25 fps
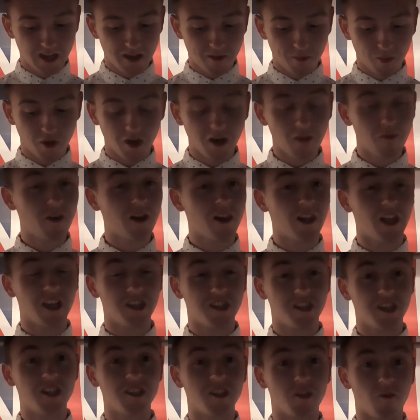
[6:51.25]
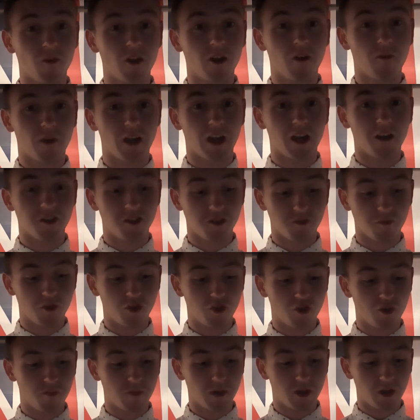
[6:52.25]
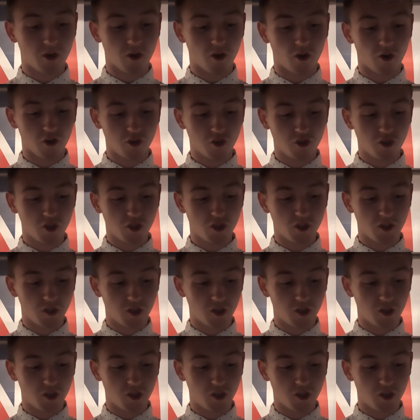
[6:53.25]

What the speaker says: Well, nevertheless, it is a real virus and we should be cautious.